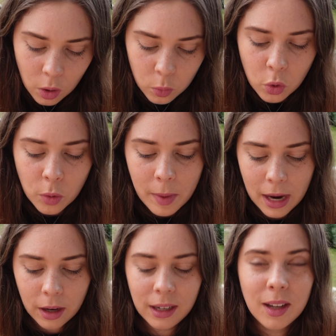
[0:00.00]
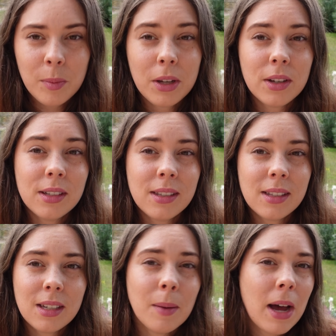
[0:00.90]
warm area, because
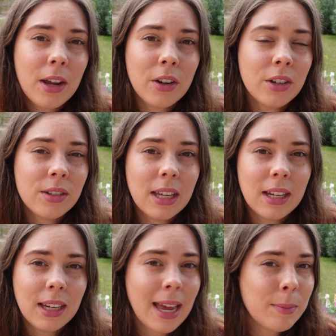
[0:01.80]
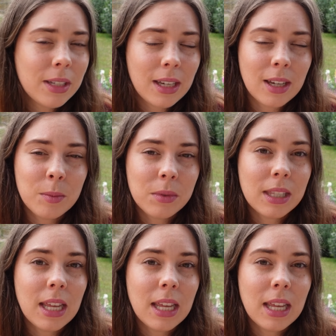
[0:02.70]
tomatoes and capsicums,